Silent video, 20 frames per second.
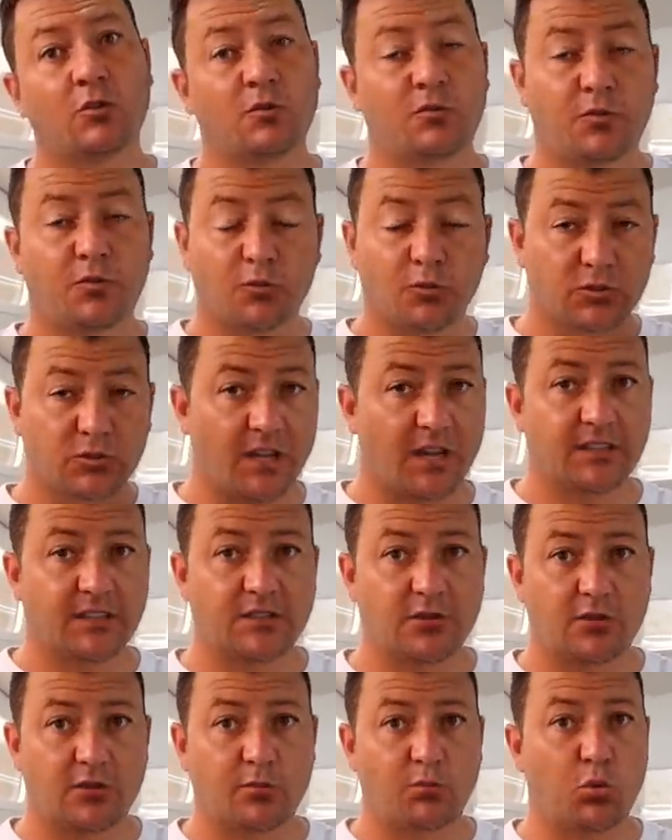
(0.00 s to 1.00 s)
full
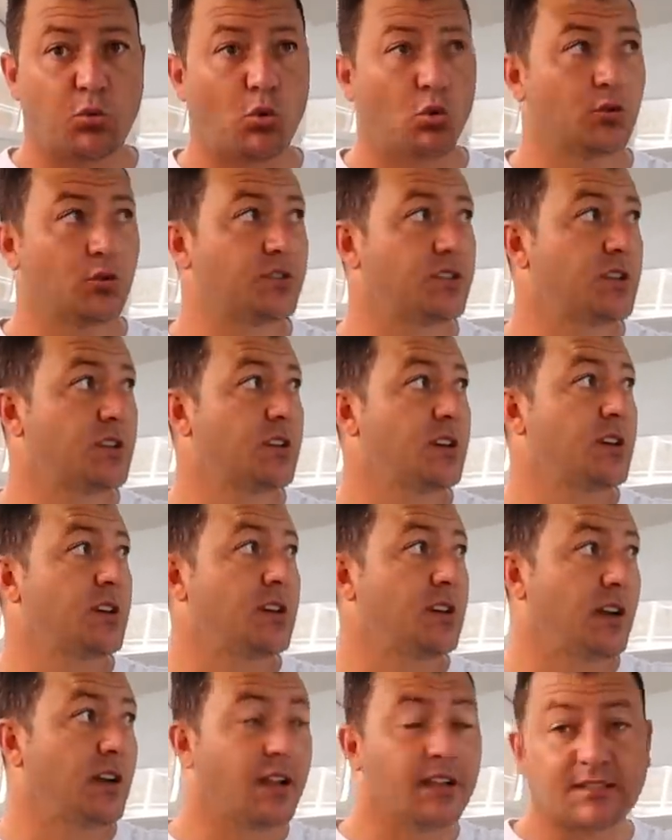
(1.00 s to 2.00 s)
data reports,
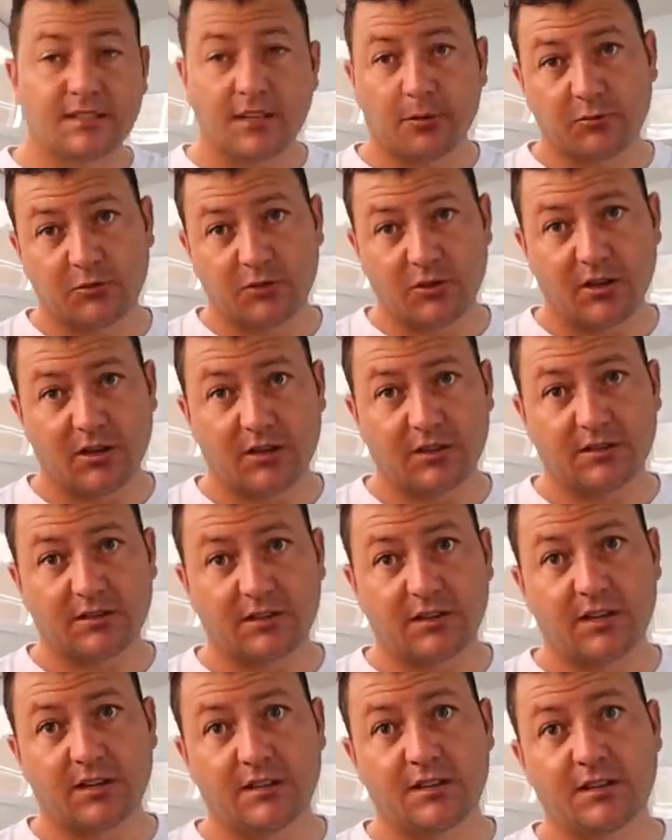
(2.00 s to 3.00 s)
linked up to the
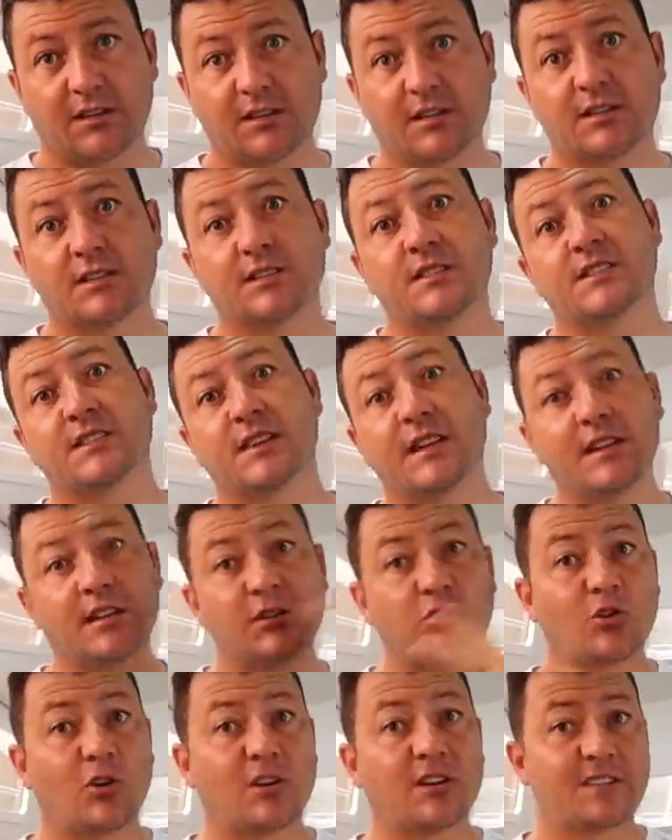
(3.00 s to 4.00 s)
internet, send
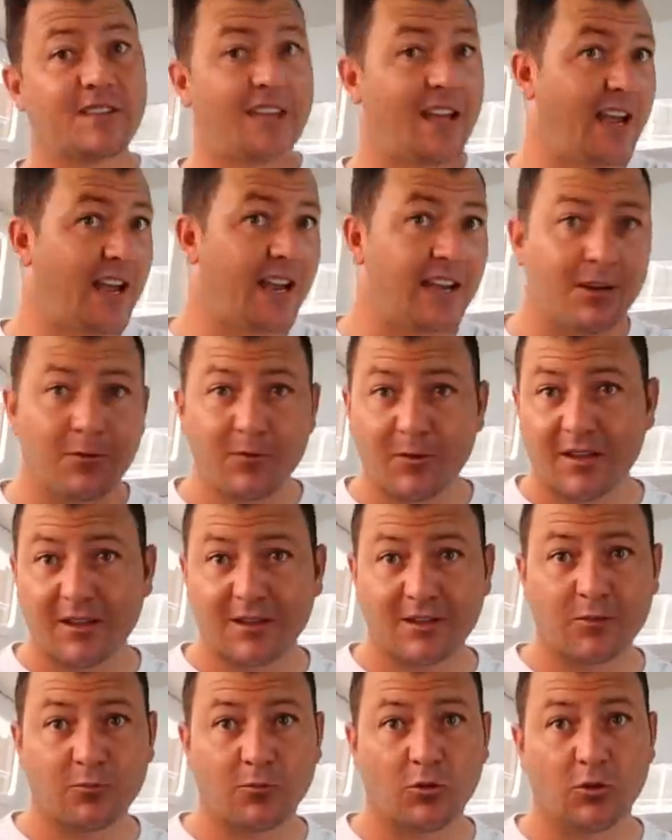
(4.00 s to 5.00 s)
it to us anywhere
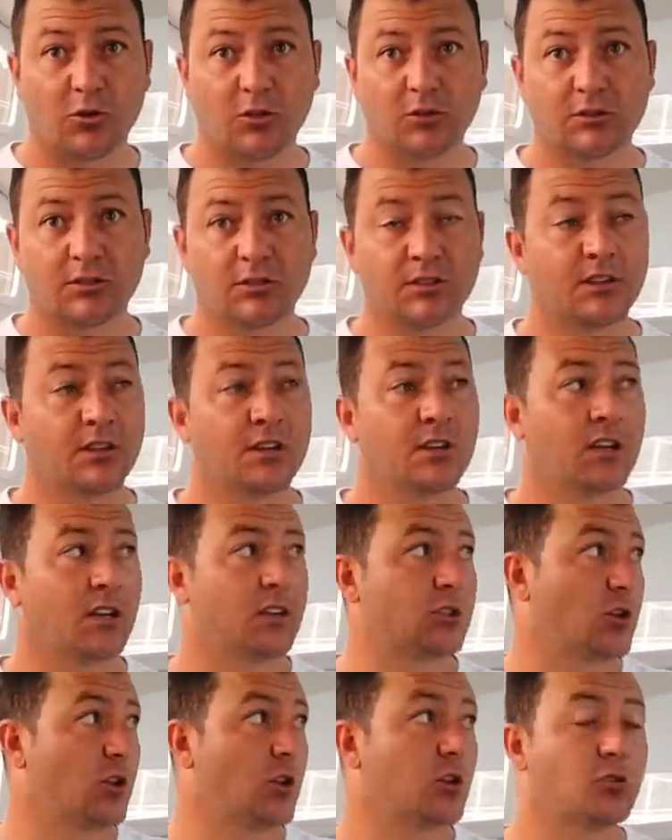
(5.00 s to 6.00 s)
in the world
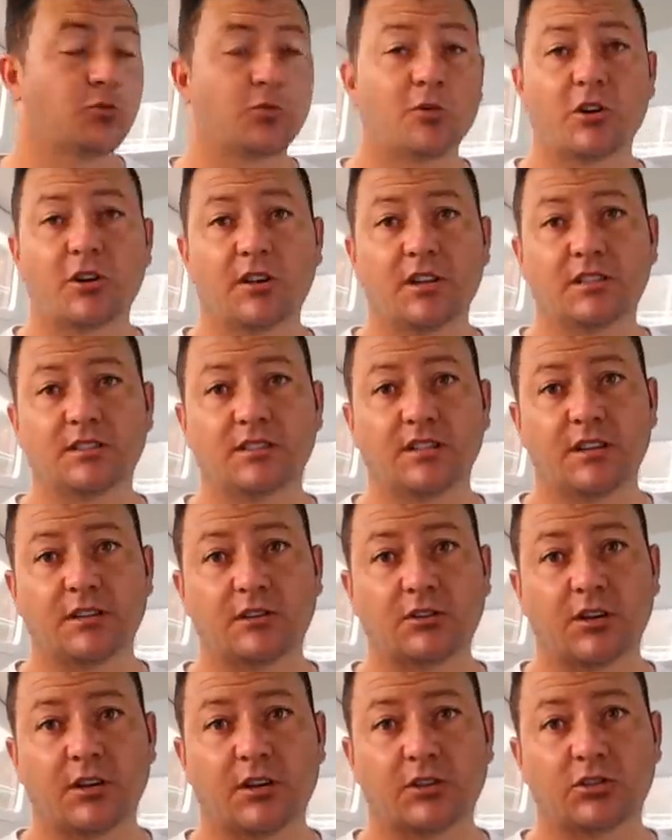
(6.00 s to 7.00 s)
as long as we've got an
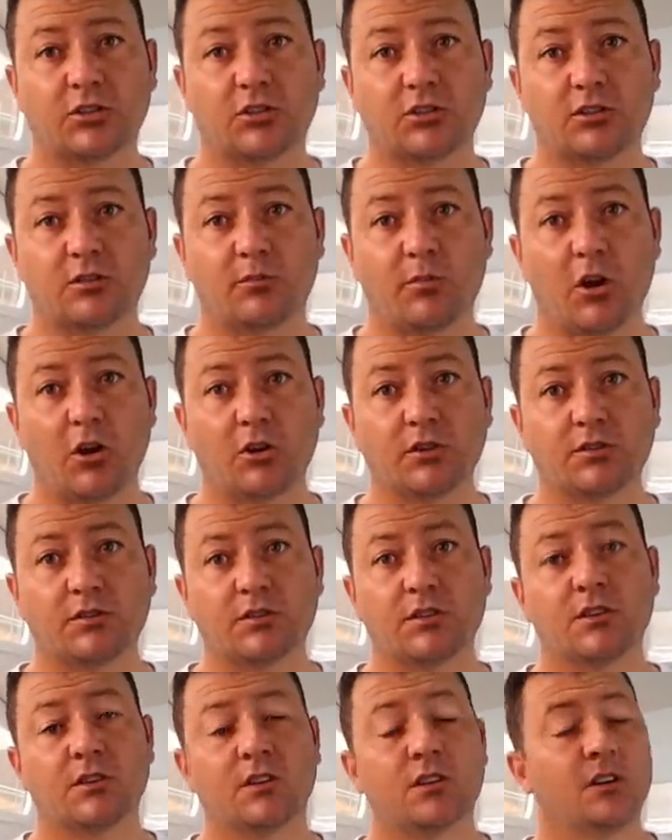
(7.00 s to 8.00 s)
internet connection on the boat,
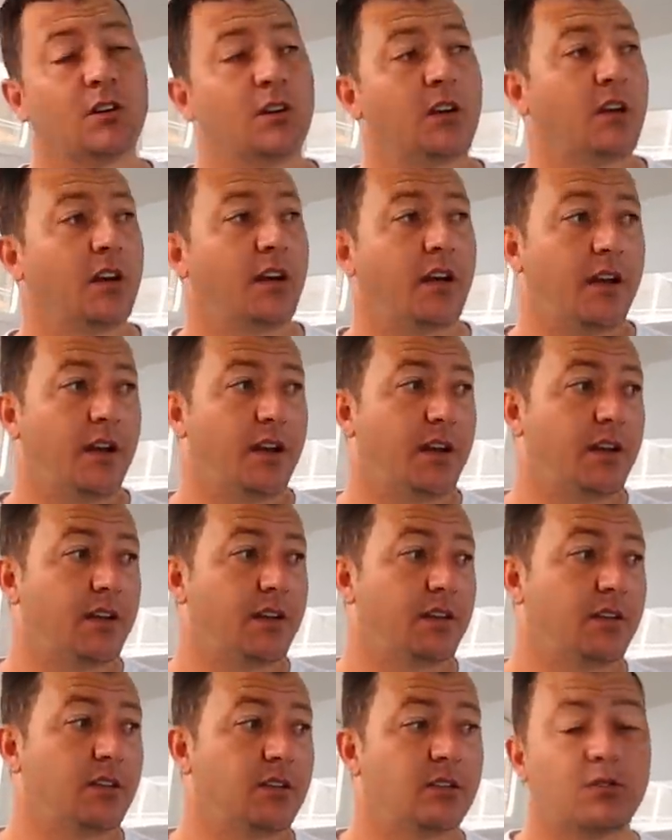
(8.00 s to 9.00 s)

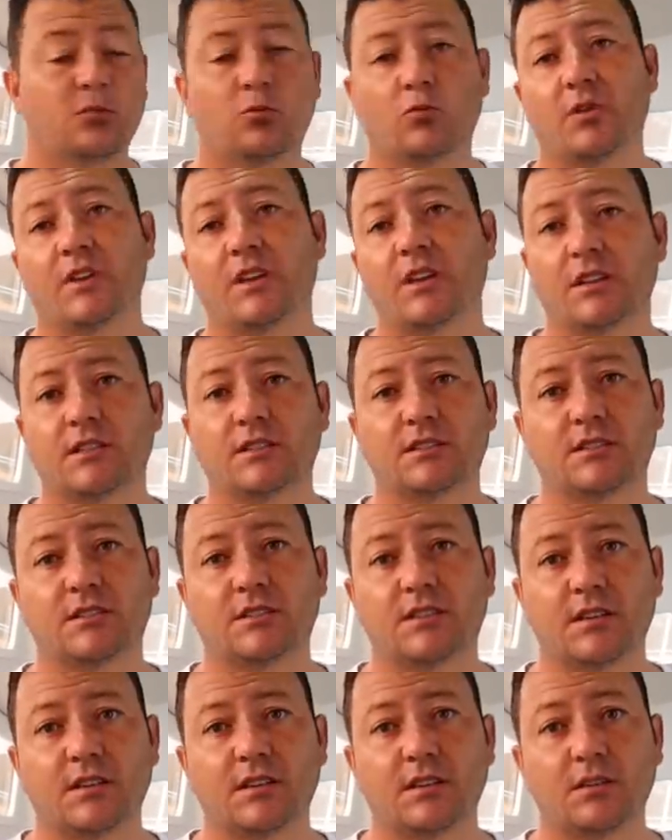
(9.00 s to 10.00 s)
and we can
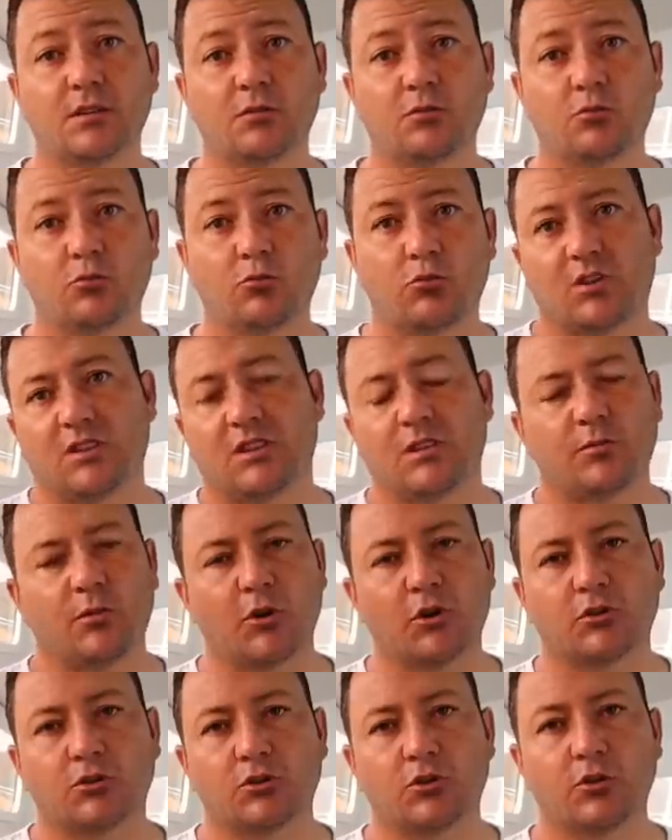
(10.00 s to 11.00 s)
see what the
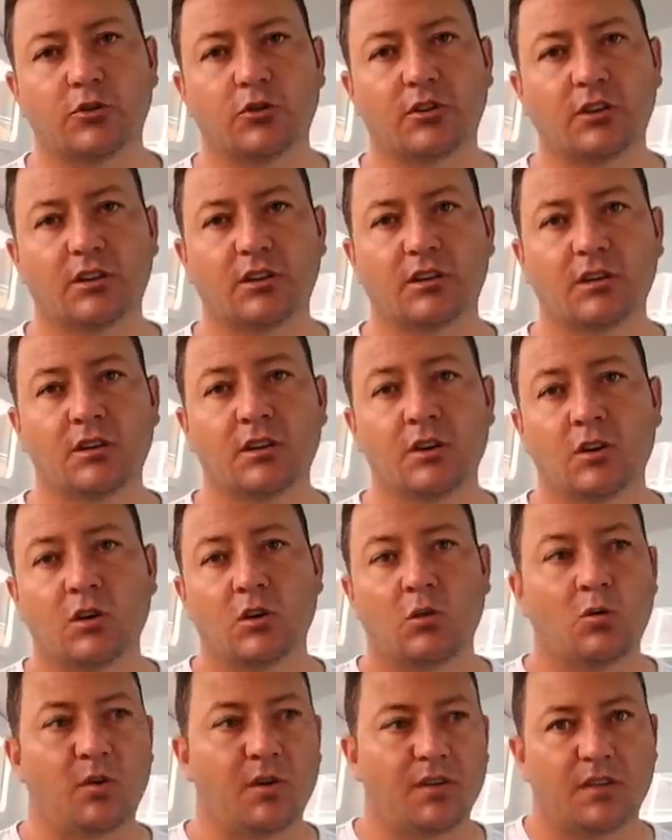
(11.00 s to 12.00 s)
boat's doing,
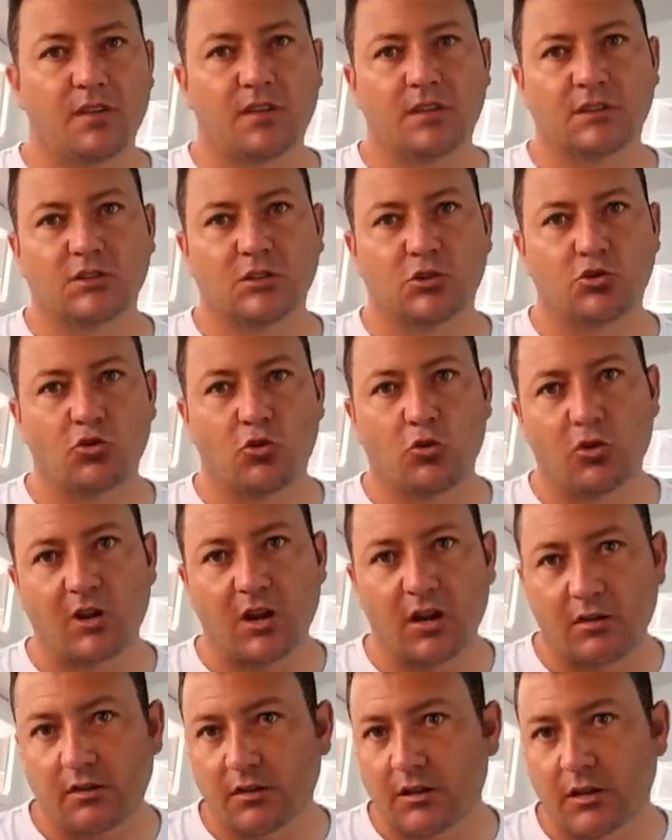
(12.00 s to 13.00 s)
whether there's a draw
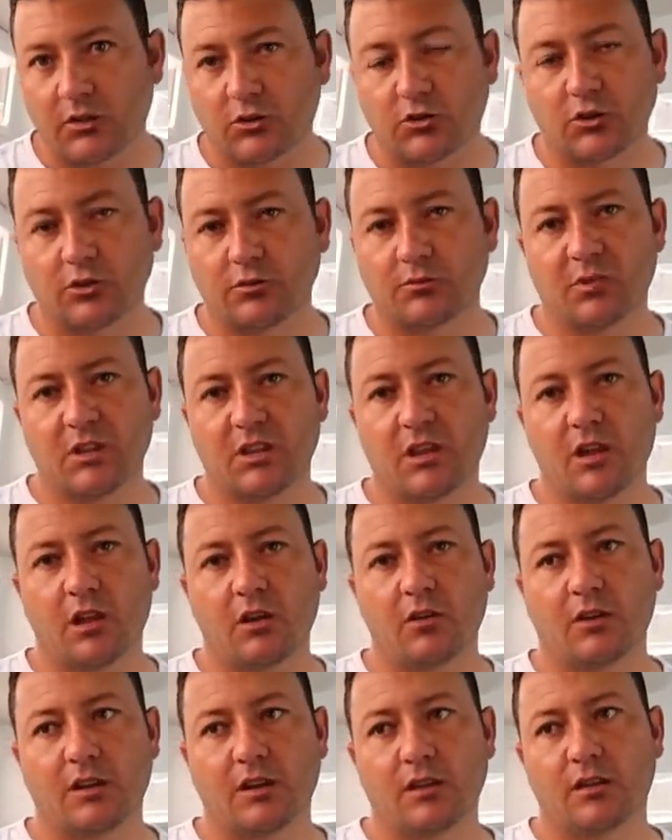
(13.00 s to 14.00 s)
current that shouldn't be
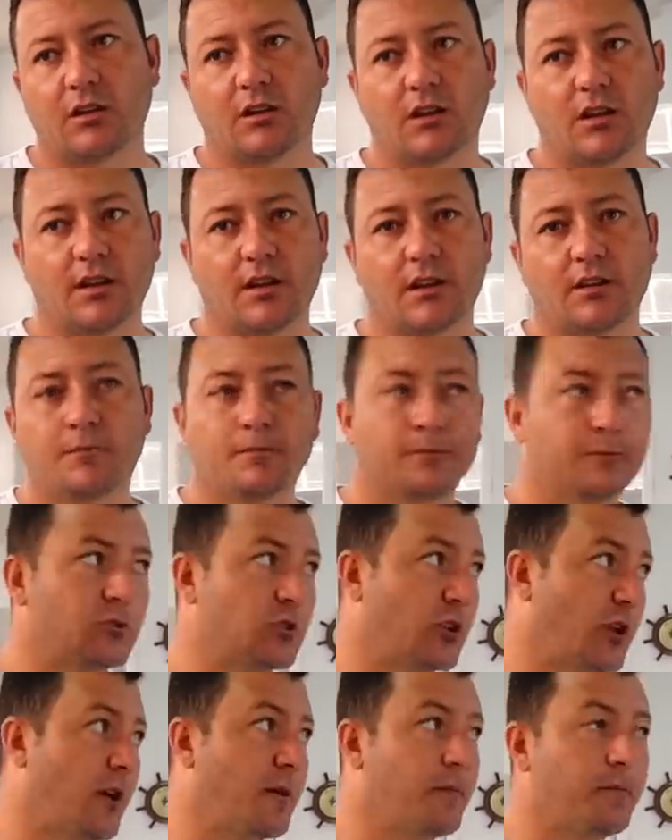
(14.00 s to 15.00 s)
there or anything like that.
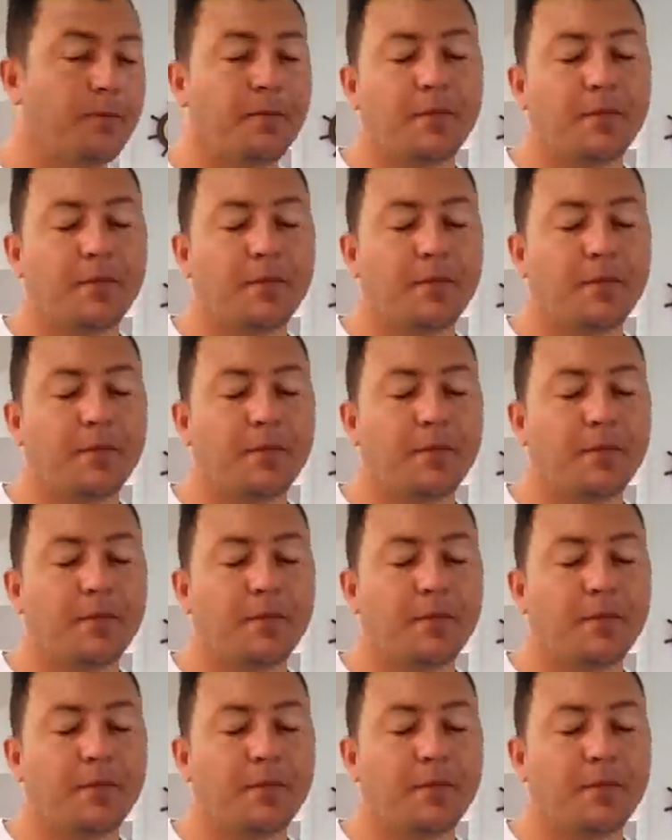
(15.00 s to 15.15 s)
So yeah,